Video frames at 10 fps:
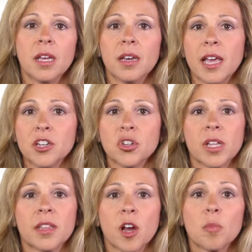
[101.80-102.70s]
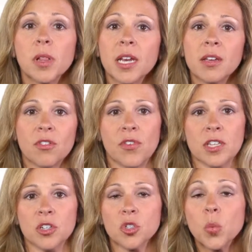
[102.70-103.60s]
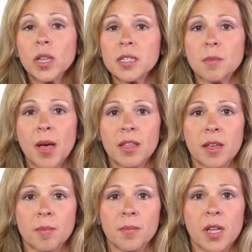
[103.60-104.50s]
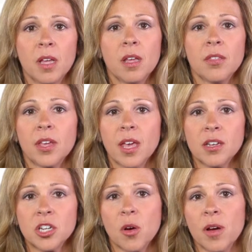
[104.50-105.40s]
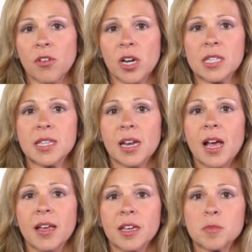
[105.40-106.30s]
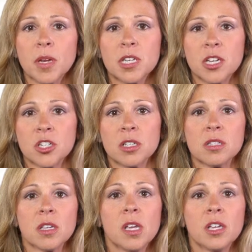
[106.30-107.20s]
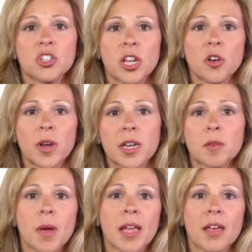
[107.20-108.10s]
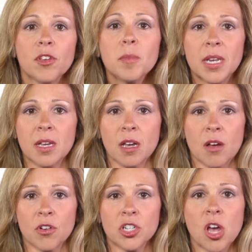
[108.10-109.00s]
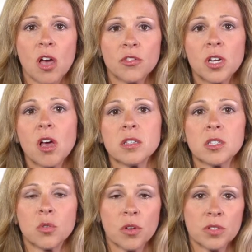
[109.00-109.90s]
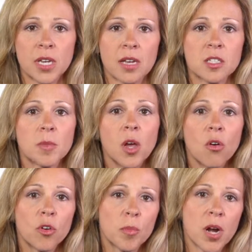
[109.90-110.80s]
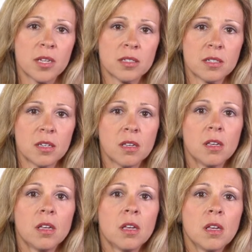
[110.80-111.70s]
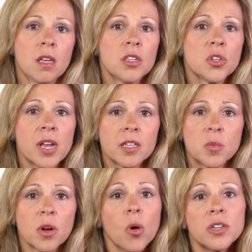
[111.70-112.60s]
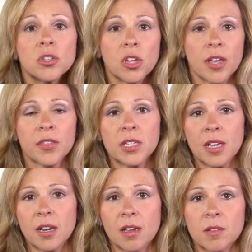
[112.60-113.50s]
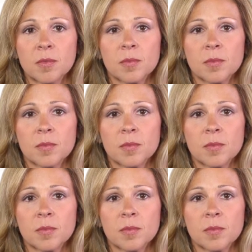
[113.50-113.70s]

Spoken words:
Naturally, there are plenty of investors willing to buy them. The catch, however, is that high expectations generated by heavy media coverage often causes growth stocks to be overpriced. So next we're going to look at the data.